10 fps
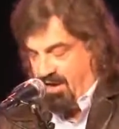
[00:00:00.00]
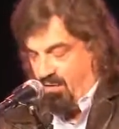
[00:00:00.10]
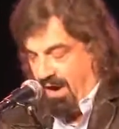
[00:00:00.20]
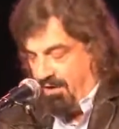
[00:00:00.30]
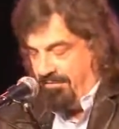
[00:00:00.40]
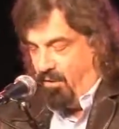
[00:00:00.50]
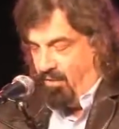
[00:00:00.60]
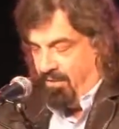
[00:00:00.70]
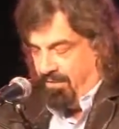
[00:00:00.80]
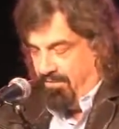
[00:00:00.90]
Ralph
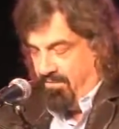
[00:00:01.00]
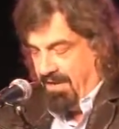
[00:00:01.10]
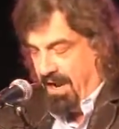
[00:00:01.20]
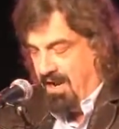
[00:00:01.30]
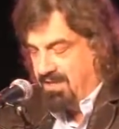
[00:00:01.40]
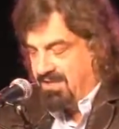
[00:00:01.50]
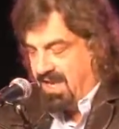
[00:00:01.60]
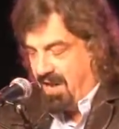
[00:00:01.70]
Hall, when asked